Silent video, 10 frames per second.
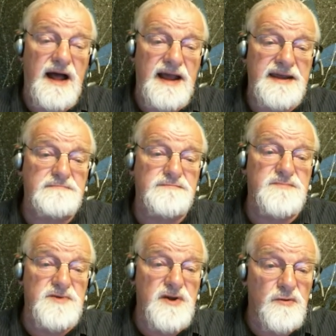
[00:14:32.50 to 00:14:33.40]
I
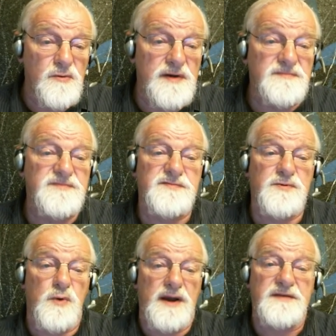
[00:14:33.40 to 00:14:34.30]
know of
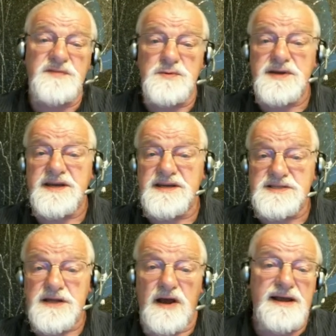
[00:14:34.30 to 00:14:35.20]
quite a few
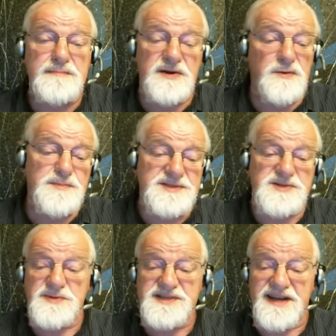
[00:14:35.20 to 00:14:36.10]
cases. I'm an open
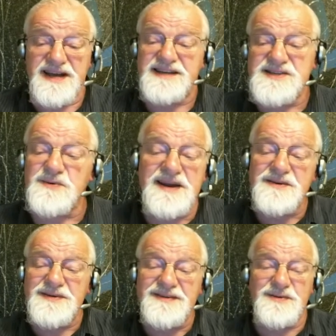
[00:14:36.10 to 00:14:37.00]
source guy, so I
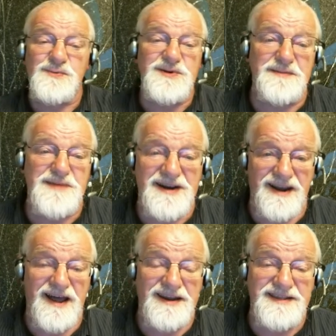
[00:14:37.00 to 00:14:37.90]
don't have to worry about a
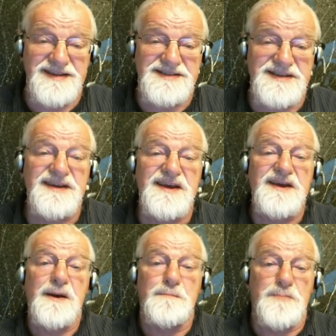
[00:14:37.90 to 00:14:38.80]
lot of
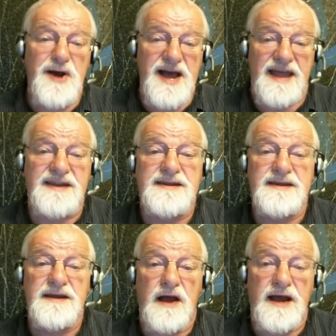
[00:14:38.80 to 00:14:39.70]
this. But
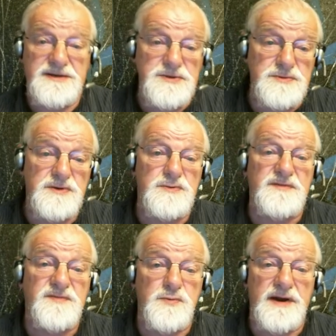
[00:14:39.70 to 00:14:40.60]
I do
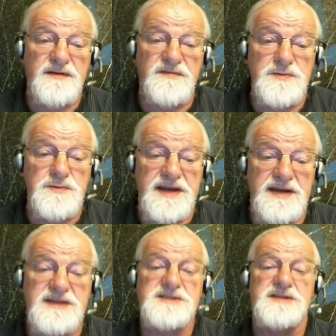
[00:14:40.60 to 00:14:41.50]
know of quite a few
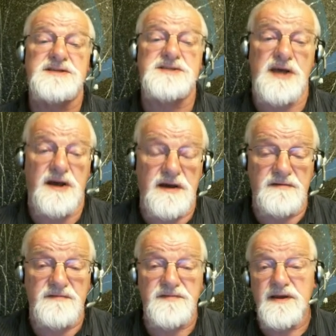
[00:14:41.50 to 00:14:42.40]
cases
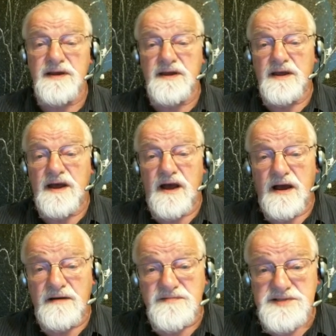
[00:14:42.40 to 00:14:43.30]
of
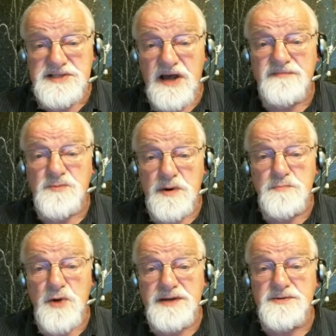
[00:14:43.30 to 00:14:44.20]
of
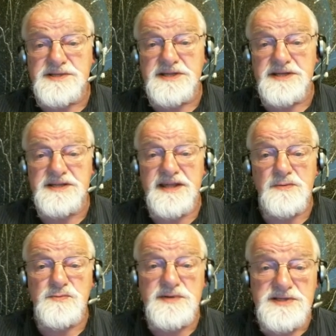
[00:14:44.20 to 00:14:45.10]
software piracy
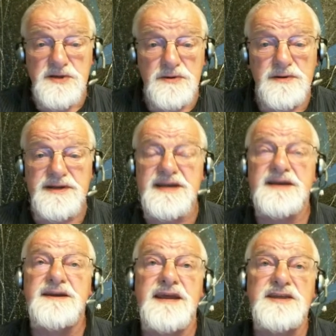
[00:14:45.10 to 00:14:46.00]
that resulted
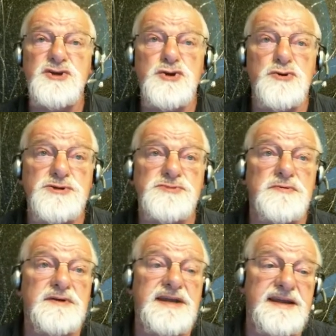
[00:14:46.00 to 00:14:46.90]
in
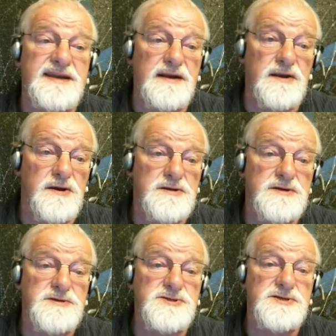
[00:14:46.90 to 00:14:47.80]
usually in
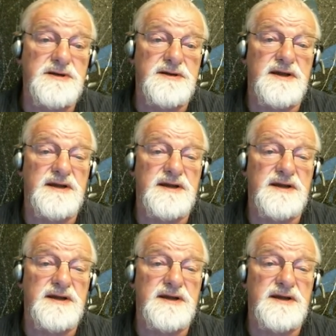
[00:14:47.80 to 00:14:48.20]
large